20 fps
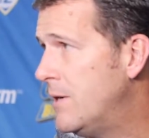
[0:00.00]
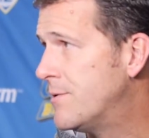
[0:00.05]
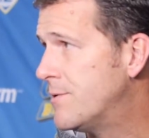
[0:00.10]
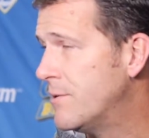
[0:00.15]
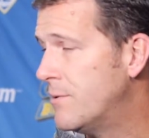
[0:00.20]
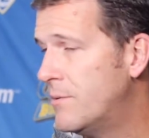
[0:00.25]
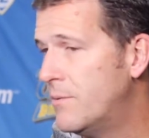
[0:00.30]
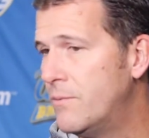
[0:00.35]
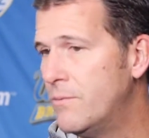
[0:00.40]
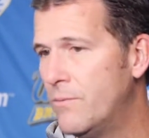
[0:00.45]

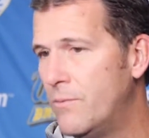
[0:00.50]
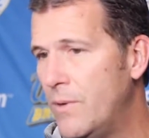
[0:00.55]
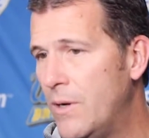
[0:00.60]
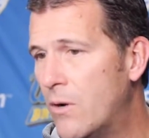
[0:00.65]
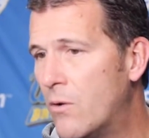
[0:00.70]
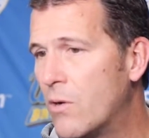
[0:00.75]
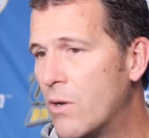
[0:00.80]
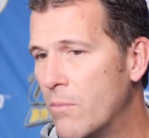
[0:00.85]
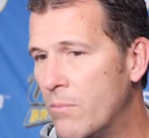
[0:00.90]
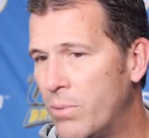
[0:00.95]
So we
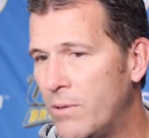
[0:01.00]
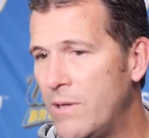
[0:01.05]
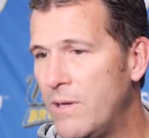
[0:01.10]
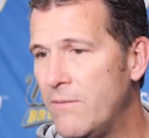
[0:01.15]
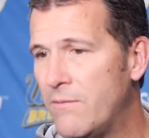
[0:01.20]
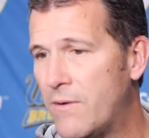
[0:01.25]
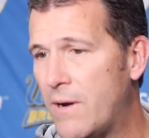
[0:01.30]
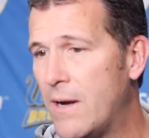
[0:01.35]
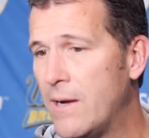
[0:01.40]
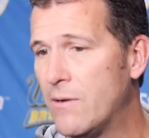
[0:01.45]
don't
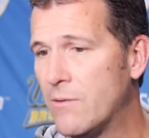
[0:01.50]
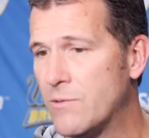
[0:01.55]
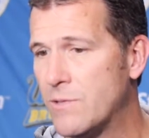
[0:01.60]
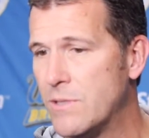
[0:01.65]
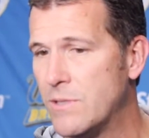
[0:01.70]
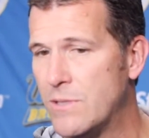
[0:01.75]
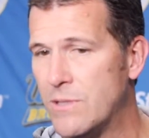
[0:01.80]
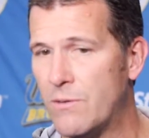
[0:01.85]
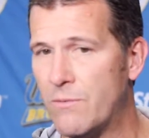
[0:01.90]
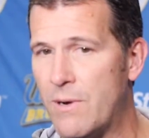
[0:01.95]
complete finals
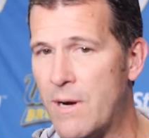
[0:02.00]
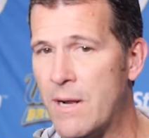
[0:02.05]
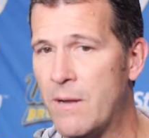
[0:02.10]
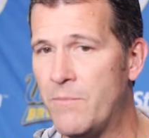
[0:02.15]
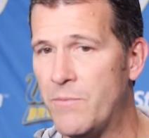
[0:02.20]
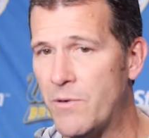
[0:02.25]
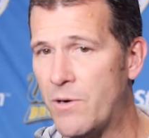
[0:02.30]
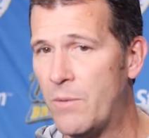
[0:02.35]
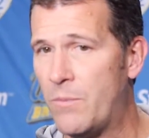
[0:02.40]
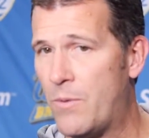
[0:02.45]
until right
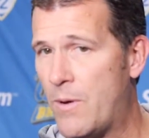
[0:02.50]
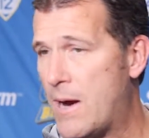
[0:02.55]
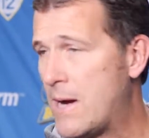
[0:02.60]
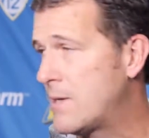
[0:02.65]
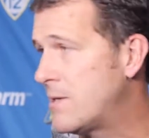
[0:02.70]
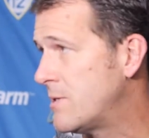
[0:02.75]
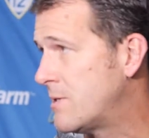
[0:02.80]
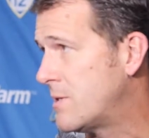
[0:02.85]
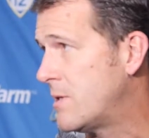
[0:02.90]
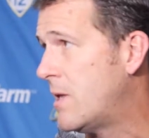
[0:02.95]
up to our
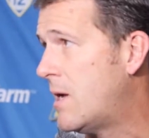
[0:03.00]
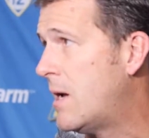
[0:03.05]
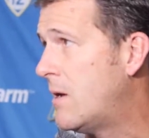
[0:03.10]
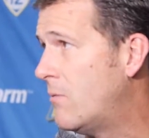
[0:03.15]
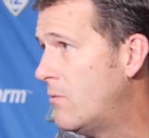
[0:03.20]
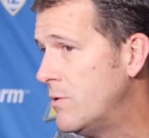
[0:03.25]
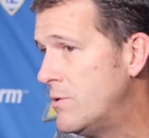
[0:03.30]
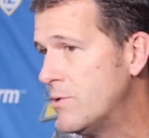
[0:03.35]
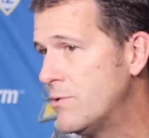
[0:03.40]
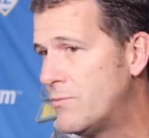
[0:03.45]
practice
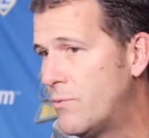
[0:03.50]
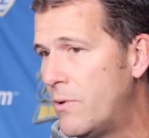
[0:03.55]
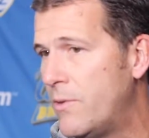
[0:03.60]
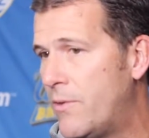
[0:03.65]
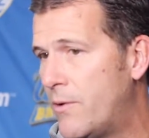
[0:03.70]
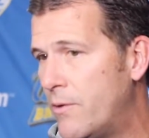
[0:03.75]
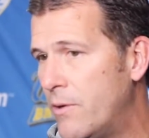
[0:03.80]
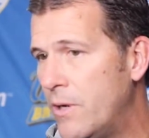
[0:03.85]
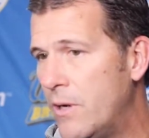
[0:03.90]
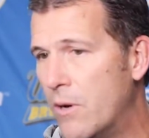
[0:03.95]
slot, which is
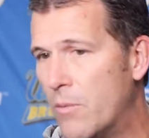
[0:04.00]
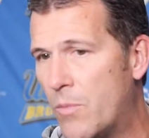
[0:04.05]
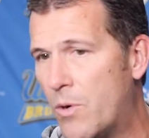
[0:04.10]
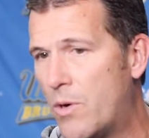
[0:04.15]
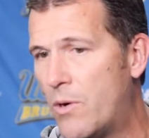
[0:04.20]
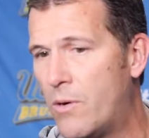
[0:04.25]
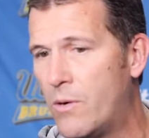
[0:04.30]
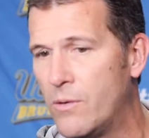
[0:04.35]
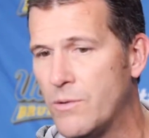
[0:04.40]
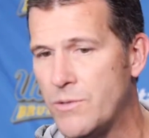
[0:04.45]
1:30 in the morning.